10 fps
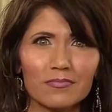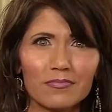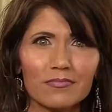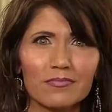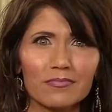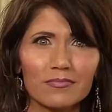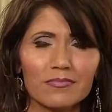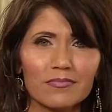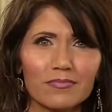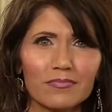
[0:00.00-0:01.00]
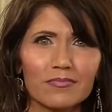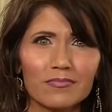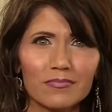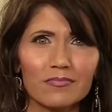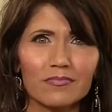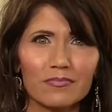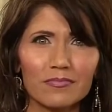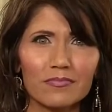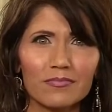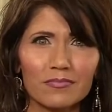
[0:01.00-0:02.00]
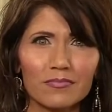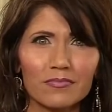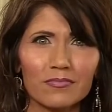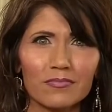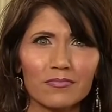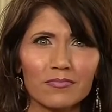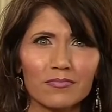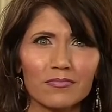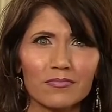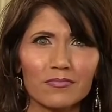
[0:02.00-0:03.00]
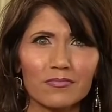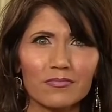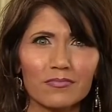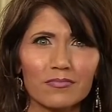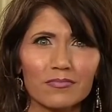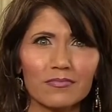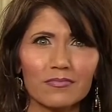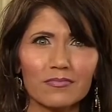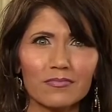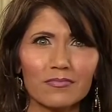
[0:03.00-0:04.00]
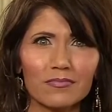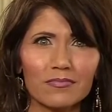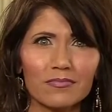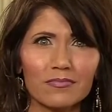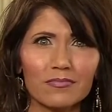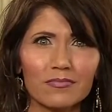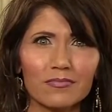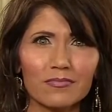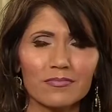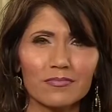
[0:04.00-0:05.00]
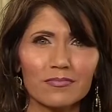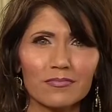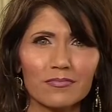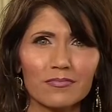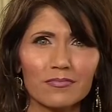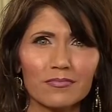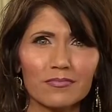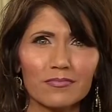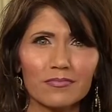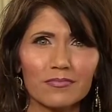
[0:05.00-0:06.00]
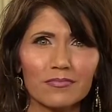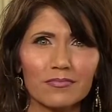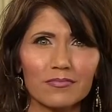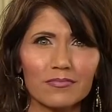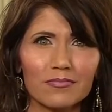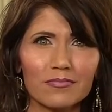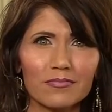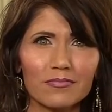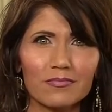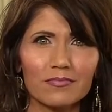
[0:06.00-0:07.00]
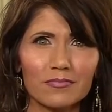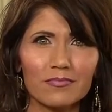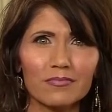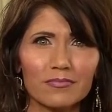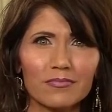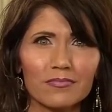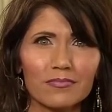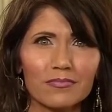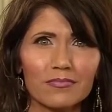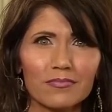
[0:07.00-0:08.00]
No words are spoken by the person on screen.